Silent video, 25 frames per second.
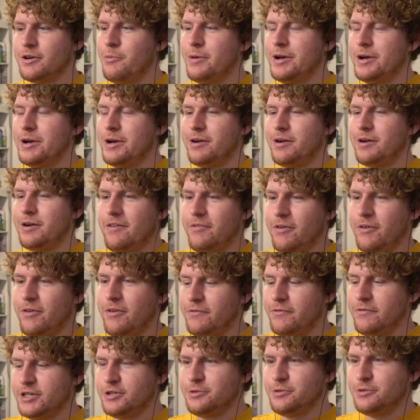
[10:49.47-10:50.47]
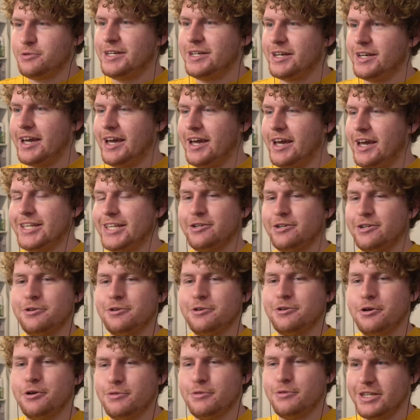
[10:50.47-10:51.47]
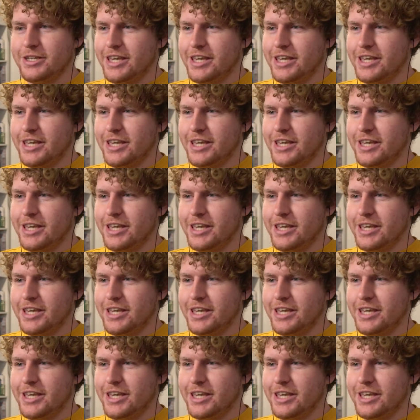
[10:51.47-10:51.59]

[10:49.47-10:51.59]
we don't have a visual indicator on who's a